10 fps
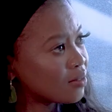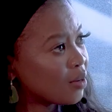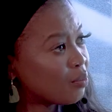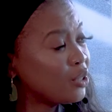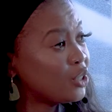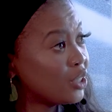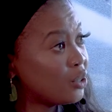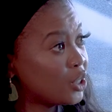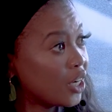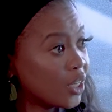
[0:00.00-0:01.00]
appreciate
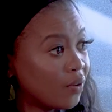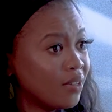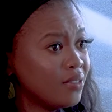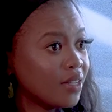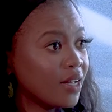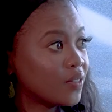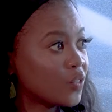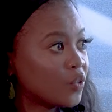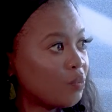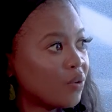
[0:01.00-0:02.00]
you sharing your insights.
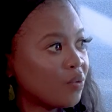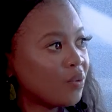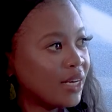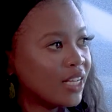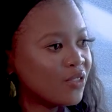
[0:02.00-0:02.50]
It's been really